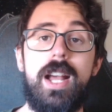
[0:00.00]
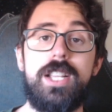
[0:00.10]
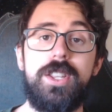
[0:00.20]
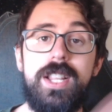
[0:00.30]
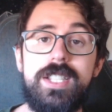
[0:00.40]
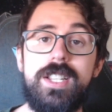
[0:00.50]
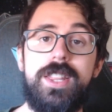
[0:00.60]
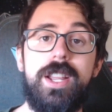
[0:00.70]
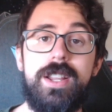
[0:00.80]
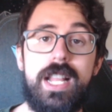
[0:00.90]
So this is a
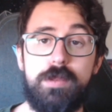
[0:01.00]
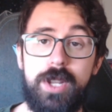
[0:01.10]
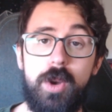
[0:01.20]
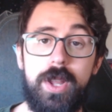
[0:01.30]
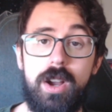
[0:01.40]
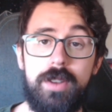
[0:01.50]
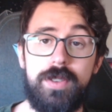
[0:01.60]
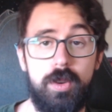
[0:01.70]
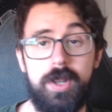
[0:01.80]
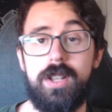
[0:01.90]
theory that's been going on
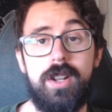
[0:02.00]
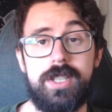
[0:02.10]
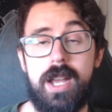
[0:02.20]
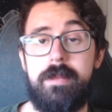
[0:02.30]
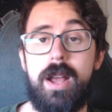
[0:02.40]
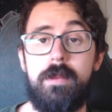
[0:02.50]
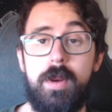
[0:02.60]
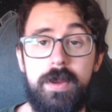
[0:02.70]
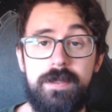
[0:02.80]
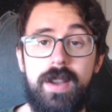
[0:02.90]
for a really long time now,
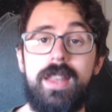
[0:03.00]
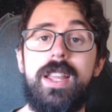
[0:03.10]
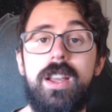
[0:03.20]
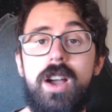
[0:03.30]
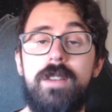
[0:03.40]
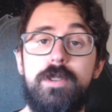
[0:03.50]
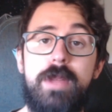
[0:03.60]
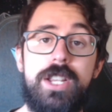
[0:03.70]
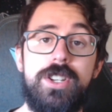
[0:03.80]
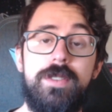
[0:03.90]
but we finally get
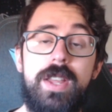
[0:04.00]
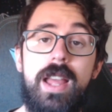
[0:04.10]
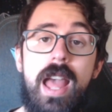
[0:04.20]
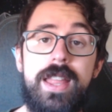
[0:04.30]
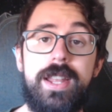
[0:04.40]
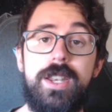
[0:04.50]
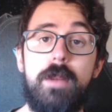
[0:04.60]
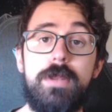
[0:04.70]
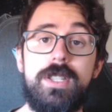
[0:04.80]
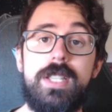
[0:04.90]
confirmation of it, that
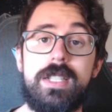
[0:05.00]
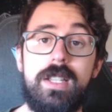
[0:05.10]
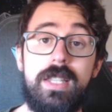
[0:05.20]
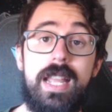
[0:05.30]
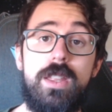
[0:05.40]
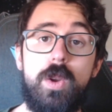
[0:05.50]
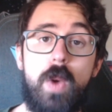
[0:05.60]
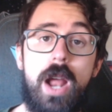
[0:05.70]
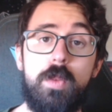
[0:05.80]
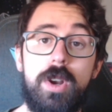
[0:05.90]
number 6 laid the
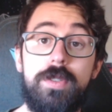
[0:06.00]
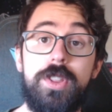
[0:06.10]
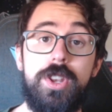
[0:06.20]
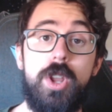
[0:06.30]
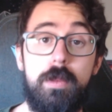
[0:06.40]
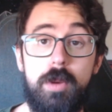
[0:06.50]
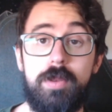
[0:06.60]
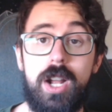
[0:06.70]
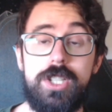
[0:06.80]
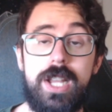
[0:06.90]
groundwork for the Nomu
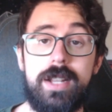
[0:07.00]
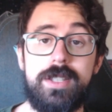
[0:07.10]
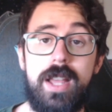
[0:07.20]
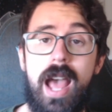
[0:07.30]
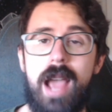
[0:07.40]
project.